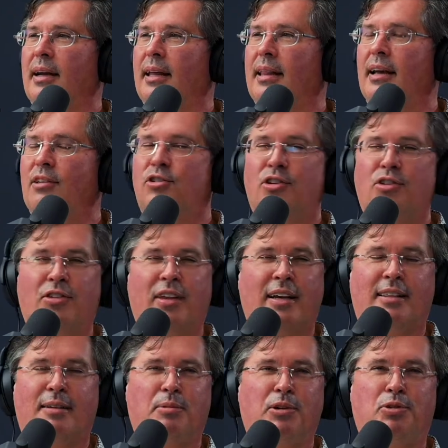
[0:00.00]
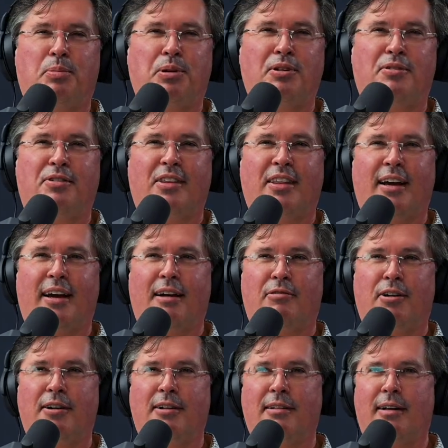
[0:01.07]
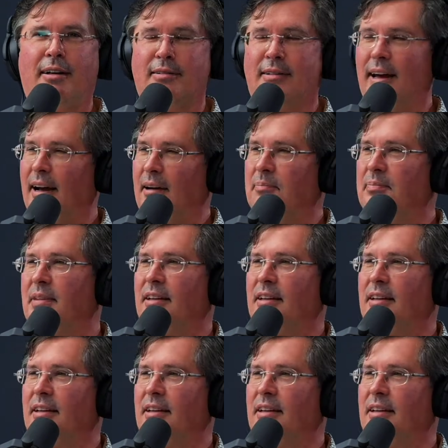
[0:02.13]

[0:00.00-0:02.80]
And that's just like the most beautiful thing I've heard in a long time.